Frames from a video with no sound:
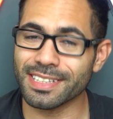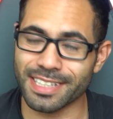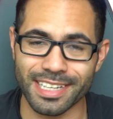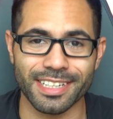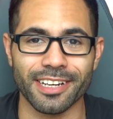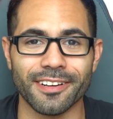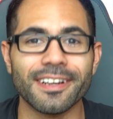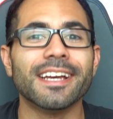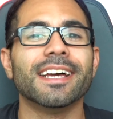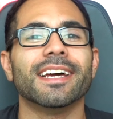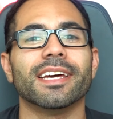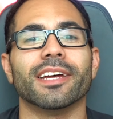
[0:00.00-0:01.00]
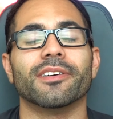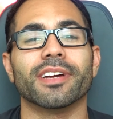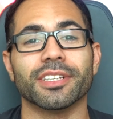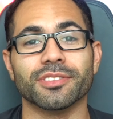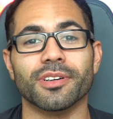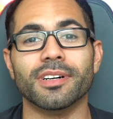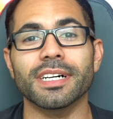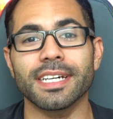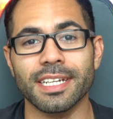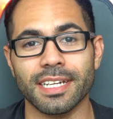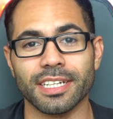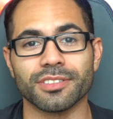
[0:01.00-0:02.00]
take care and i'll catch y'all
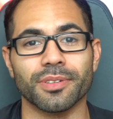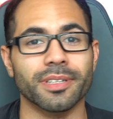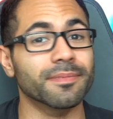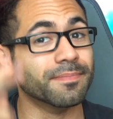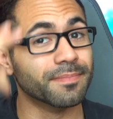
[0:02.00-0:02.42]
in the next one